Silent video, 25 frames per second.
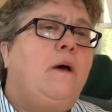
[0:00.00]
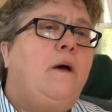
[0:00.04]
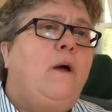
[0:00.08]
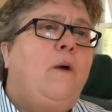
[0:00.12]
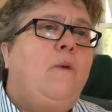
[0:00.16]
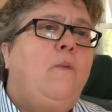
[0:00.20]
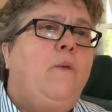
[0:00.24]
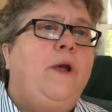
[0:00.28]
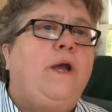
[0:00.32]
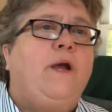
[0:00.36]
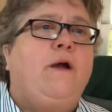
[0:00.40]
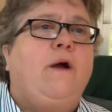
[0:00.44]

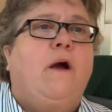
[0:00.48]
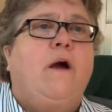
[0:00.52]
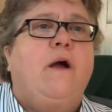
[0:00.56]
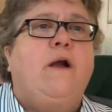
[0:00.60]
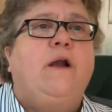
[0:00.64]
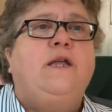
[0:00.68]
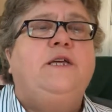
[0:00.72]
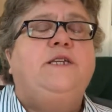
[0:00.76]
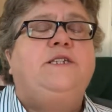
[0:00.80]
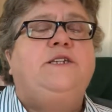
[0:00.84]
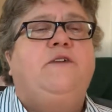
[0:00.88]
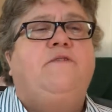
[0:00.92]

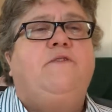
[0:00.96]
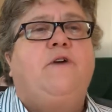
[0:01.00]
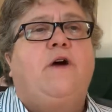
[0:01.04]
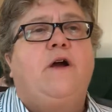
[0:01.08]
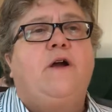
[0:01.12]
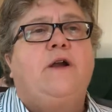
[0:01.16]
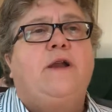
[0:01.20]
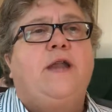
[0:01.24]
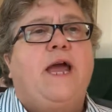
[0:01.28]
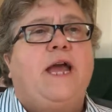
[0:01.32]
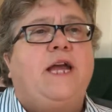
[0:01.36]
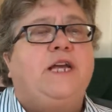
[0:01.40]
regardless of
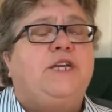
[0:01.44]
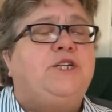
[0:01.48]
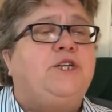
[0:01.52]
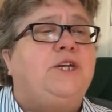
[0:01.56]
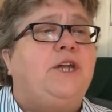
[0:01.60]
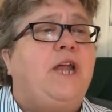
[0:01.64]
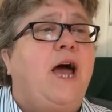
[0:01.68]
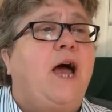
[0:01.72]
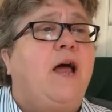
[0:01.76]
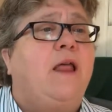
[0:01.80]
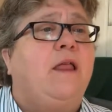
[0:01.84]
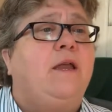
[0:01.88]
our
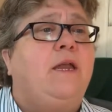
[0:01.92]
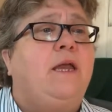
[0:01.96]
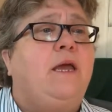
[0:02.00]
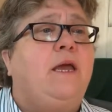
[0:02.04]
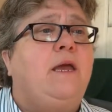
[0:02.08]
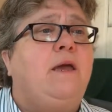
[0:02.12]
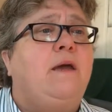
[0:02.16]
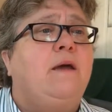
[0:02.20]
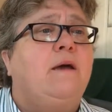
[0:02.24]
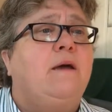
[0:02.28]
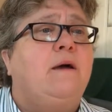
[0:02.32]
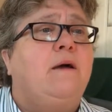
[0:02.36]

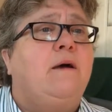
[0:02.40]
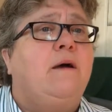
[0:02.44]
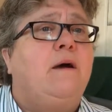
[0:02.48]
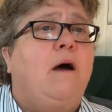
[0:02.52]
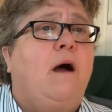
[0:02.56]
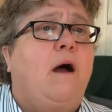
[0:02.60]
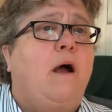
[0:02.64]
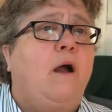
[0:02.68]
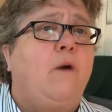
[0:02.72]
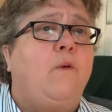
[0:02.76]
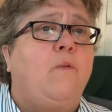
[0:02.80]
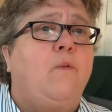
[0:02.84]
nationality,
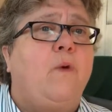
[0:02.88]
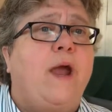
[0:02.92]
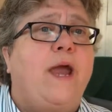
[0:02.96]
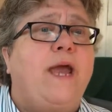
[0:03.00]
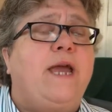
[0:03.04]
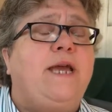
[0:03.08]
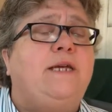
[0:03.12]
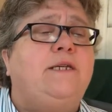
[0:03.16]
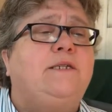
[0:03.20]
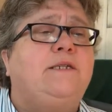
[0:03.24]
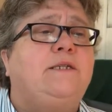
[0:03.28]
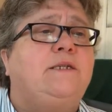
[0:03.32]
our
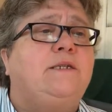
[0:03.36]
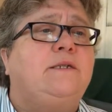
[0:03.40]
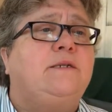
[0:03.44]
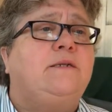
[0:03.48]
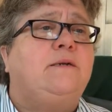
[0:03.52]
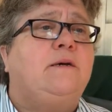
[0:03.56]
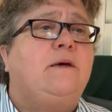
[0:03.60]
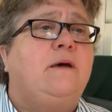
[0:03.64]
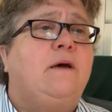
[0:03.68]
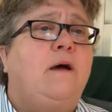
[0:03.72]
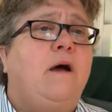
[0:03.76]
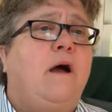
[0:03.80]
race,
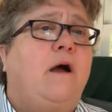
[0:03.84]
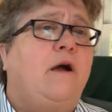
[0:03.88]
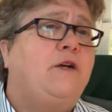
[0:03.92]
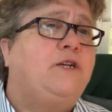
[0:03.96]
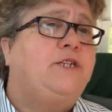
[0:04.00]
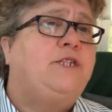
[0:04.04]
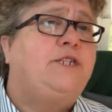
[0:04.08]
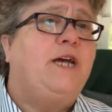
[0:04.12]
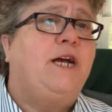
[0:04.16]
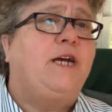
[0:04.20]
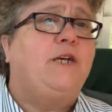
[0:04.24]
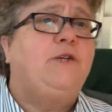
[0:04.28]
our
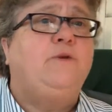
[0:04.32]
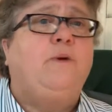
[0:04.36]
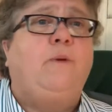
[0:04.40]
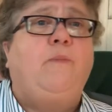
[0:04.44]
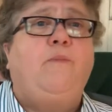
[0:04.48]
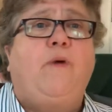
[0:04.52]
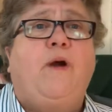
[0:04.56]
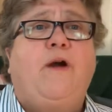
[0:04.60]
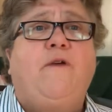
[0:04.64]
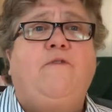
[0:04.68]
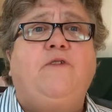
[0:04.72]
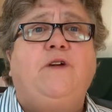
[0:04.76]
sexual
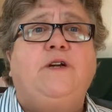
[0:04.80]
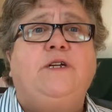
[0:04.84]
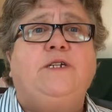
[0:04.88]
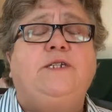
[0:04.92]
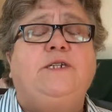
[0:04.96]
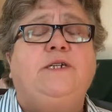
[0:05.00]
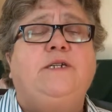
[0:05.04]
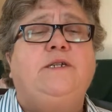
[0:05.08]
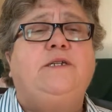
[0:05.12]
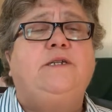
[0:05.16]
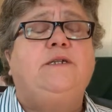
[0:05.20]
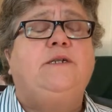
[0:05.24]

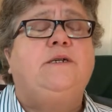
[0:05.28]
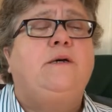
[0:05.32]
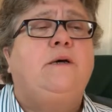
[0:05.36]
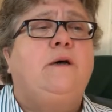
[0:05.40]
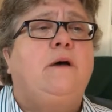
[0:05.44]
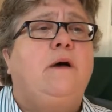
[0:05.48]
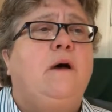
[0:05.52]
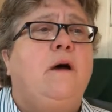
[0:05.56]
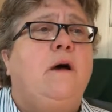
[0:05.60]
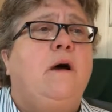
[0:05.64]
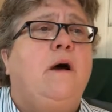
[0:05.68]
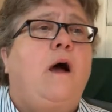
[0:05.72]
preferences,
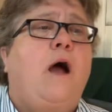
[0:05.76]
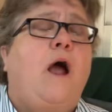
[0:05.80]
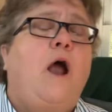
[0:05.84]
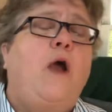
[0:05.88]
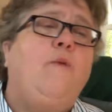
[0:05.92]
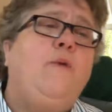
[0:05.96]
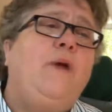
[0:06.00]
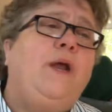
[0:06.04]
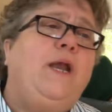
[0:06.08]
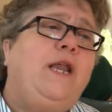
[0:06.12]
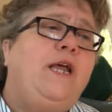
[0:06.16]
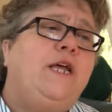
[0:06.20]
our
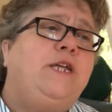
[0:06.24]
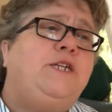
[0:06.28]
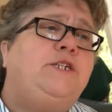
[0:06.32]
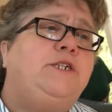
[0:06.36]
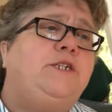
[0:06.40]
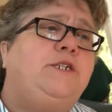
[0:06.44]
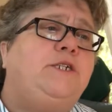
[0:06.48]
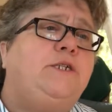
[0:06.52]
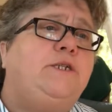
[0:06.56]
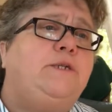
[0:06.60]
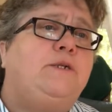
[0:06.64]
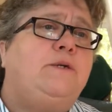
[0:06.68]

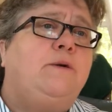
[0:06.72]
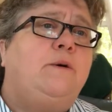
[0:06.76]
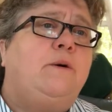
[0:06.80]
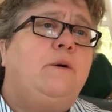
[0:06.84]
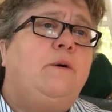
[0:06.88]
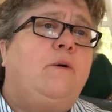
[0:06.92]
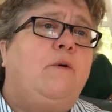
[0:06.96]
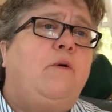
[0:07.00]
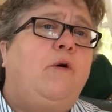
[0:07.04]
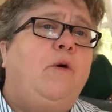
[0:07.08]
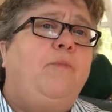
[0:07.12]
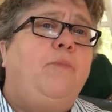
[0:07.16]
religious
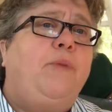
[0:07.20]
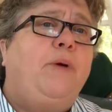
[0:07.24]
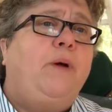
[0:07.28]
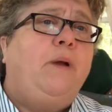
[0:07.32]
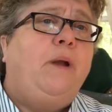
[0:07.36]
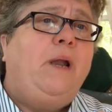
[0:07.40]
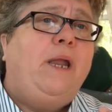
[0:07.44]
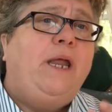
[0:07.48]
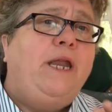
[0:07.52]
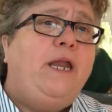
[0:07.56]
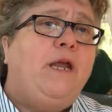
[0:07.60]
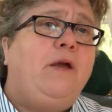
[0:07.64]
or
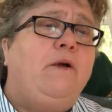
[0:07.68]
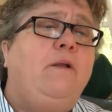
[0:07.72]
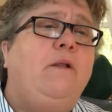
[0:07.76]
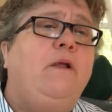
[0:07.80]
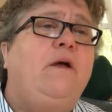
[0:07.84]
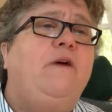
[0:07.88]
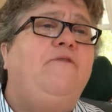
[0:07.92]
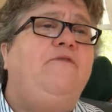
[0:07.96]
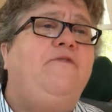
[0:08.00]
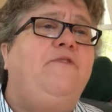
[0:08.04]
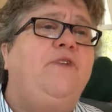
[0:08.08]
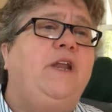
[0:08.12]
political
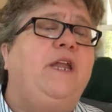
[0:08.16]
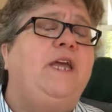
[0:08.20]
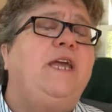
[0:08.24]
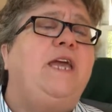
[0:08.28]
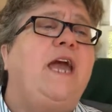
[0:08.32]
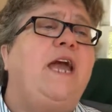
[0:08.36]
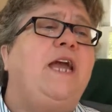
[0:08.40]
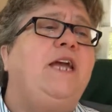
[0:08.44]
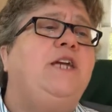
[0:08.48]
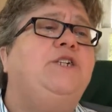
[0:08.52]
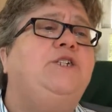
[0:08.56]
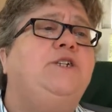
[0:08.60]

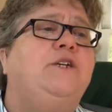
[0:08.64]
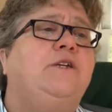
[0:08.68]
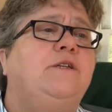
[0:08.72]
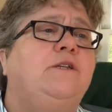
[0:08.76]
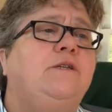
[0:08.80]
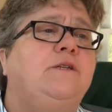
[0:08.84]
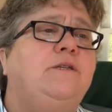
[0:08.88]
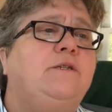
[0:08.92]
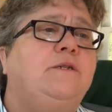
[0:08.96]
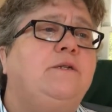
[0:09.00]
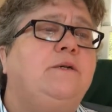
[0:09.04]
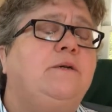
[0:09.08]

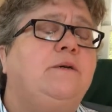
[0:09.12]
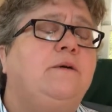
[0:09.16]
affiliations.